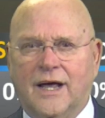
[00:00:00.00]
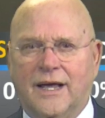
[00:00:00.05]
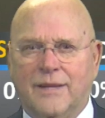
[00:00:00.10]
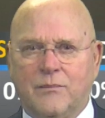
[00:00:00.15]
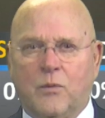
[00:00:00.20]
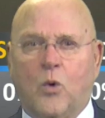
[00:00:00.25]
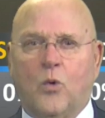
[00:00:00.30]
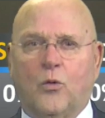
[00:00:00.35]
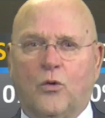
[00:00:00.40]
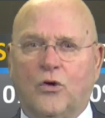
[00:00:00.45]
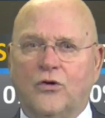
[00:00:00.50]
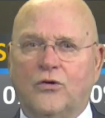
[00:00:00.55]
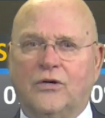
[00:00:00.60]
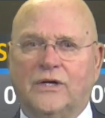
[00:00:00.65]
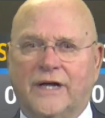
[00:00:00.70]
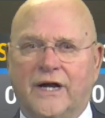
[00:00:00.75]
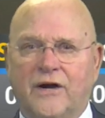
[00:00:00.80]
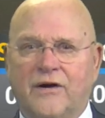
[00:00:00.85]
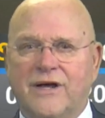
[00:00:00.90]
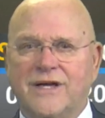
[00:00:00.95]
More rural
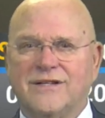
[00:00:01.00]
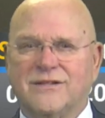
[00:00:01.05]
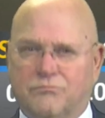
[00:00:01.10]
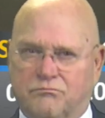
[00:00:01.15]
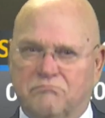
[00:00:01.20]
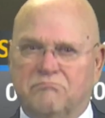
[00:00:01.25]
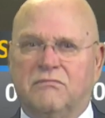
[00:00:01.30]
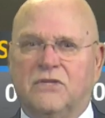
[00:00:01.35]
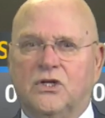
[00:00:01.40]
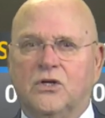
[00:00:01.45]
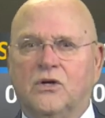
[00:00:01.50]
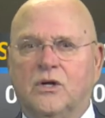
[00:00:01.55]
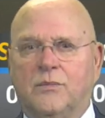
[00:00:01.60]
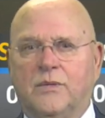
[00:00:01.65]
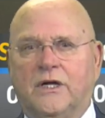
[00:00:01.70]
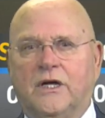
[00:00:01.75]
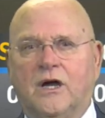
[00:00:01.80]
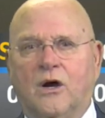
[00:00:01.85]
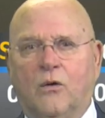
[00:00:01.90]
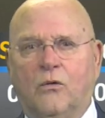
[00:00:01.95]
areas, you could be
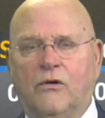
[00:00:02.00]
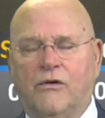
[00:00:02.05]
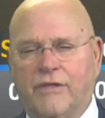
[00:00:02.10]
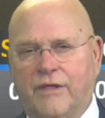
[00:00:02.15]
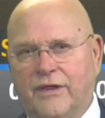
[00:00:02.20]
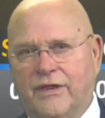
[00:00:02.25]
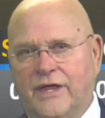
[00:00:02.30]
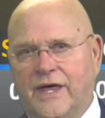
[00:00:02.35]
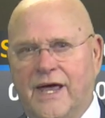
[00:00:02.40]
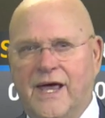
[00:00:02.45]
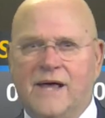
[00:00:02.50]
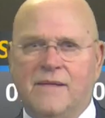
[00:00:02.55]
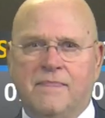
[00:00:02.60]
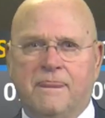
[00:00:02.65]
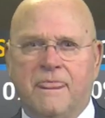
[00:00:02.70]
colder than that.